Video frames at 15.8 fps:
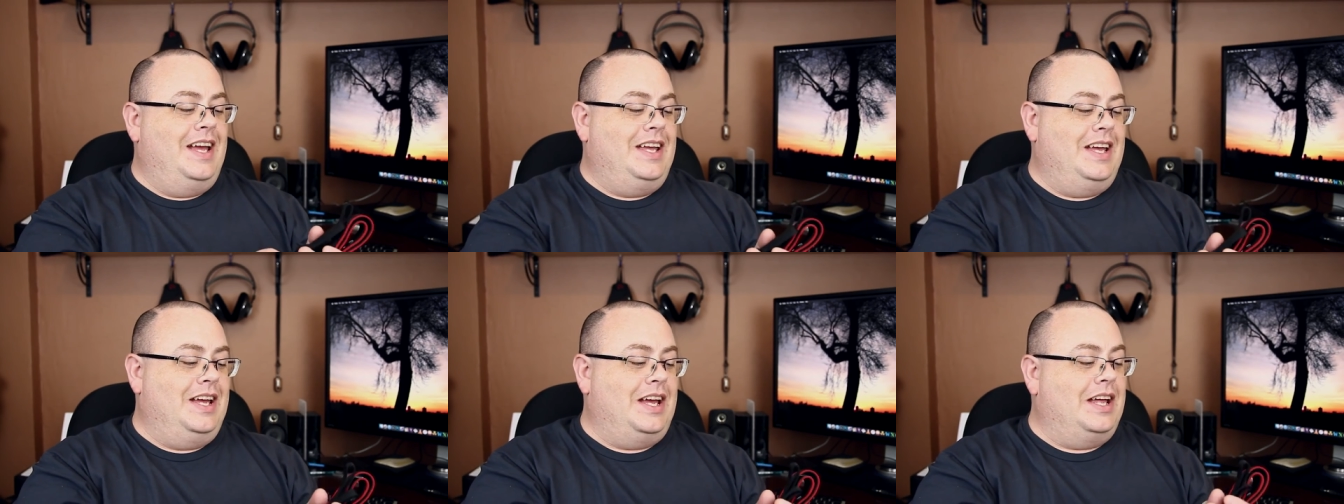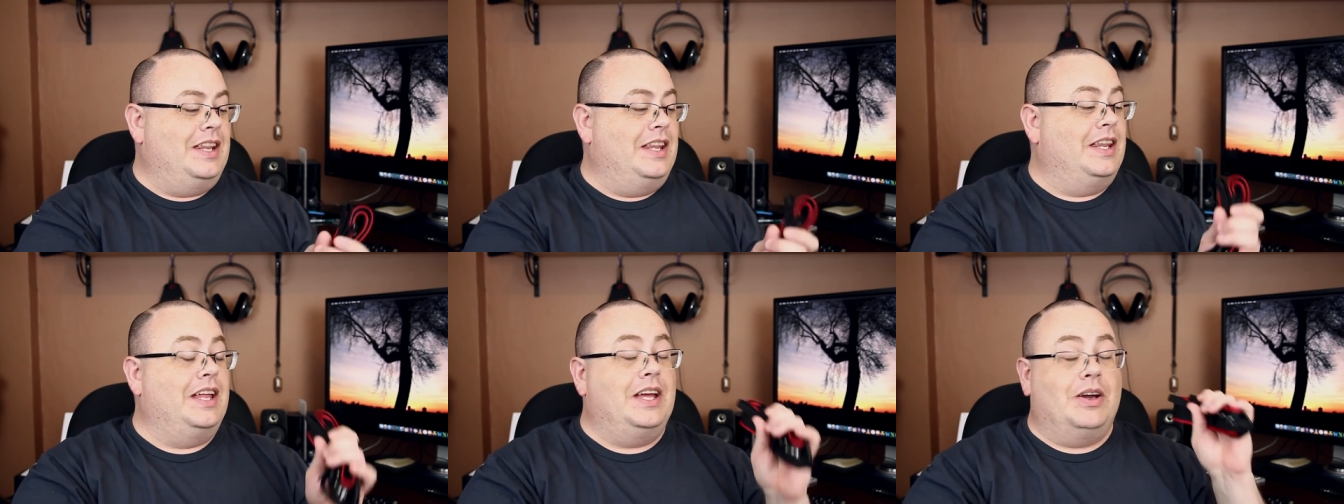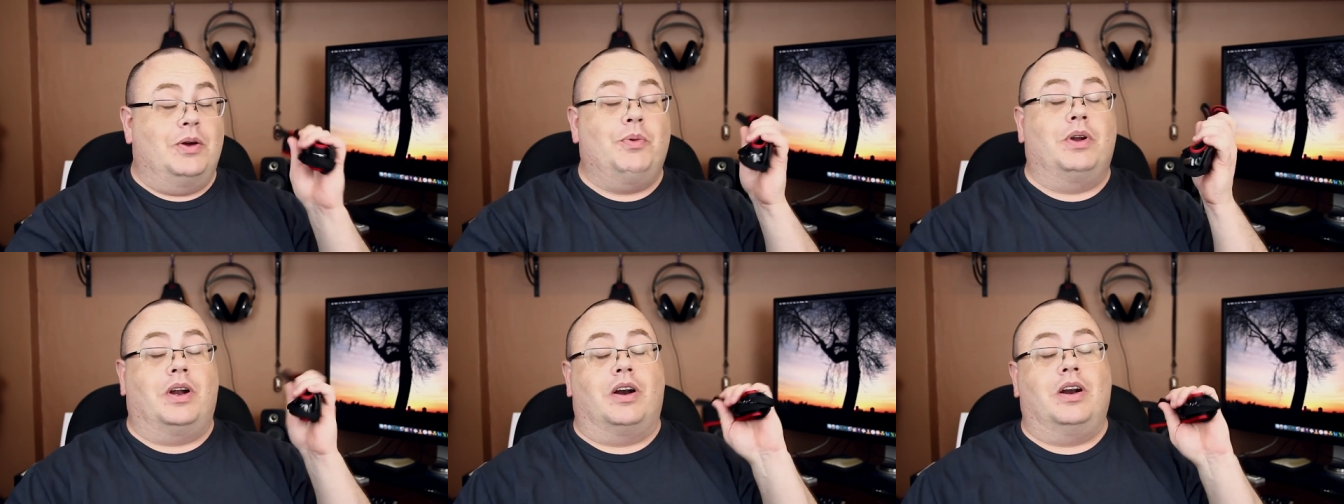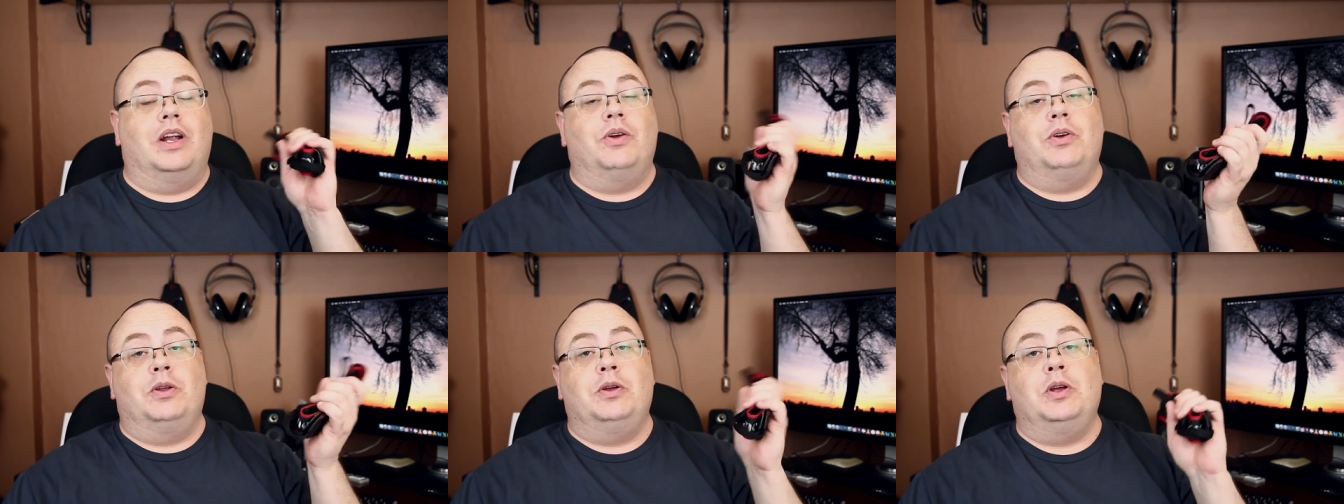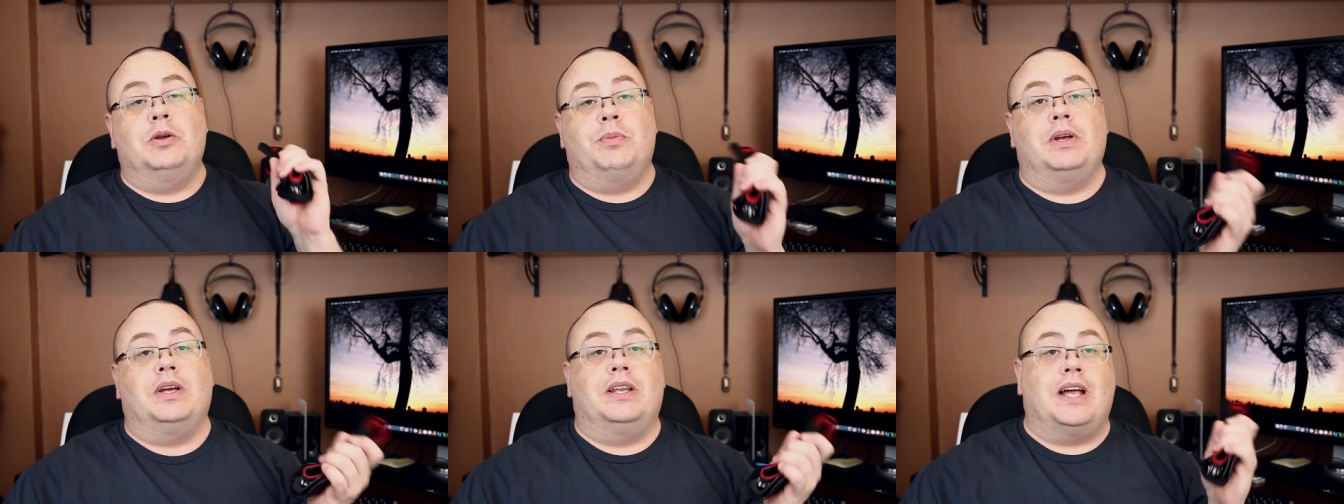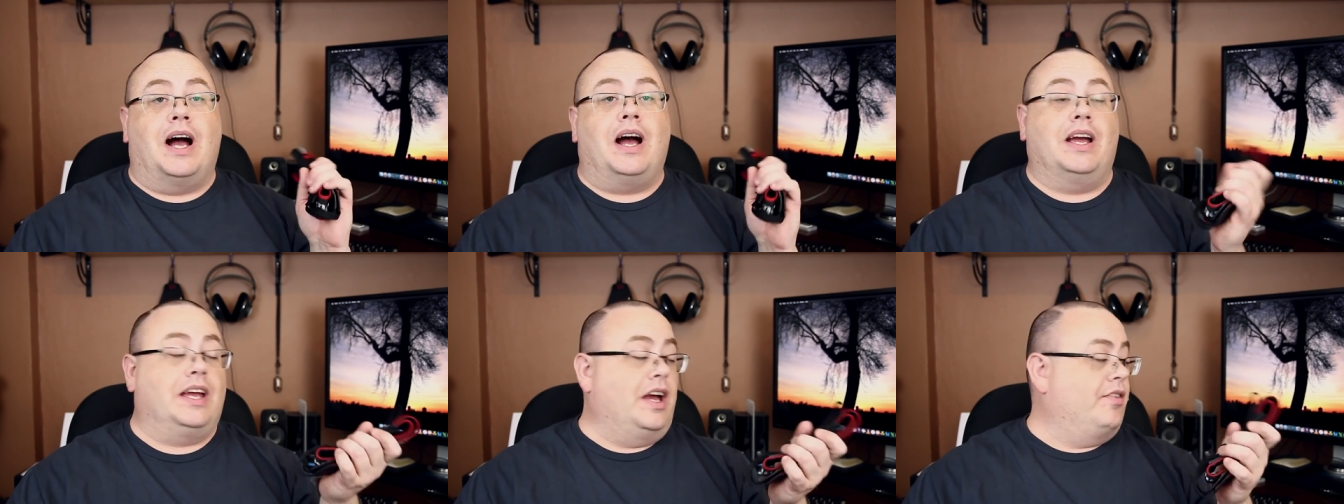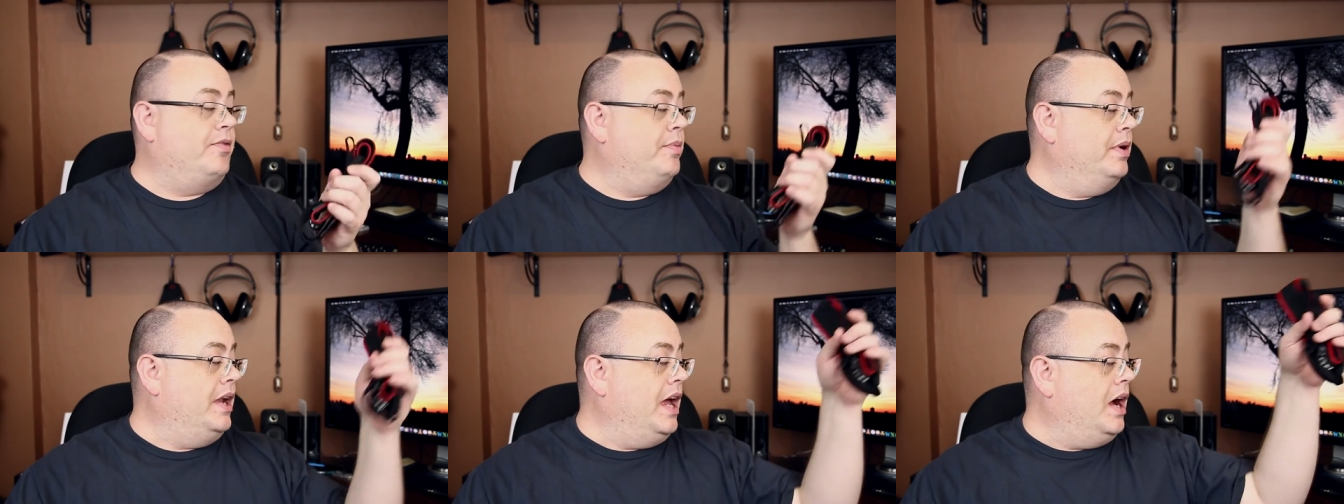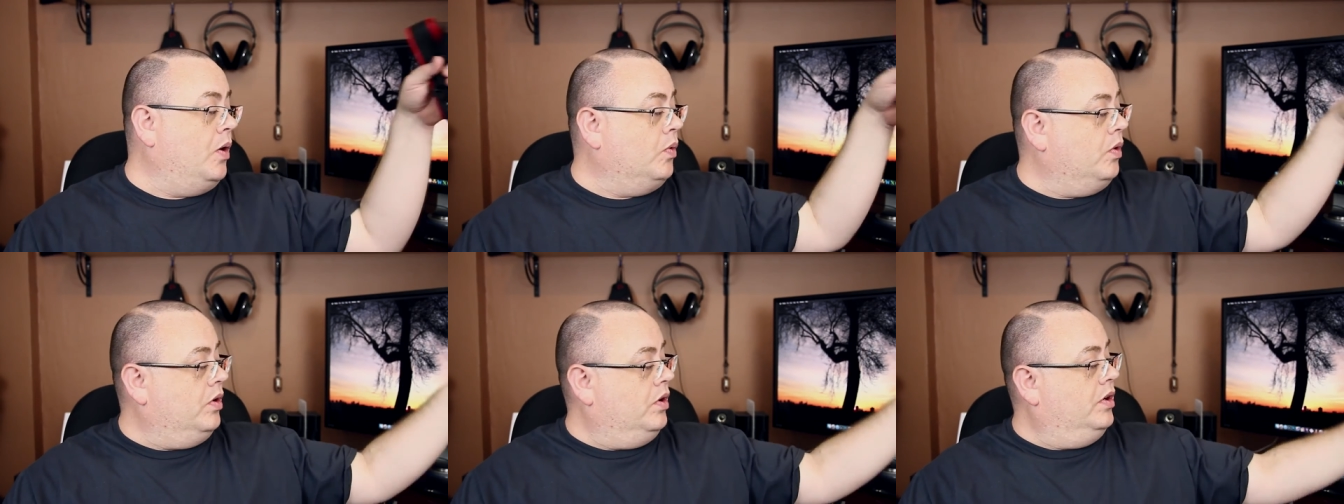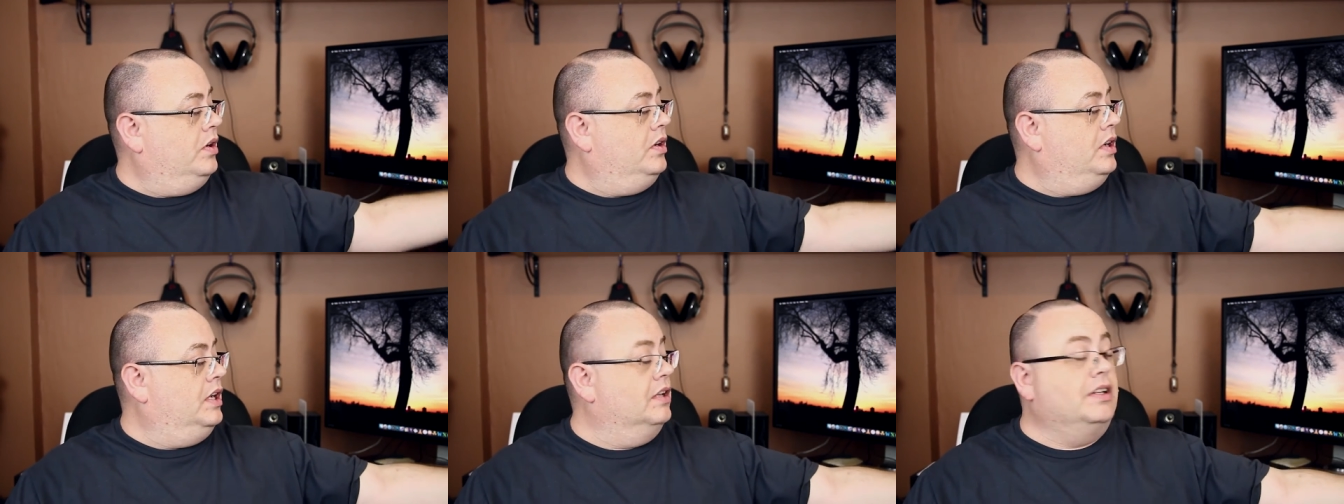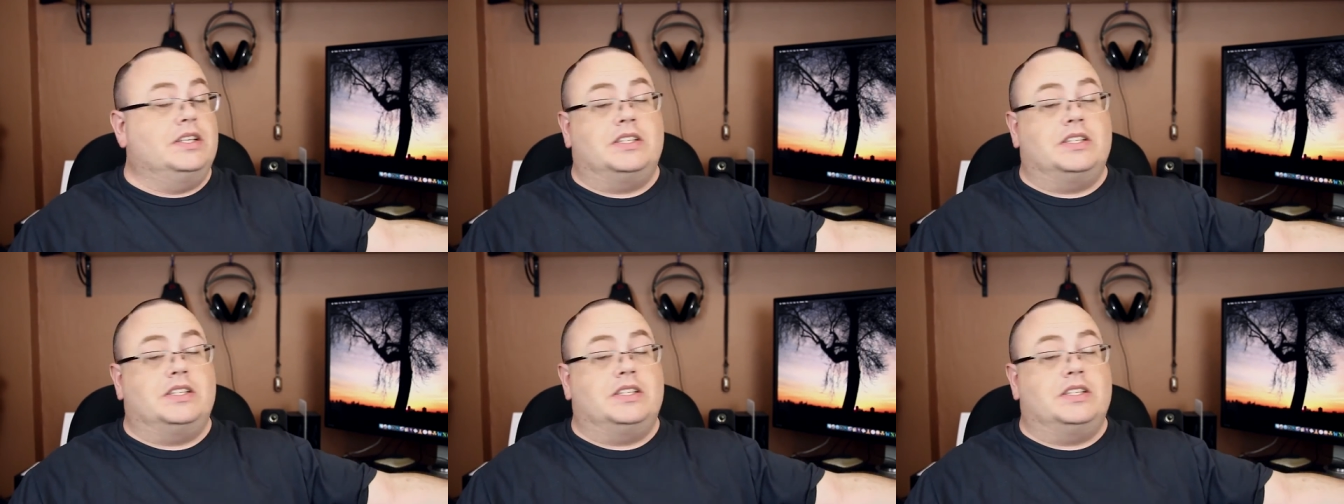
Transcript: Yeah, it would hurt. You'd be dying after an hour, at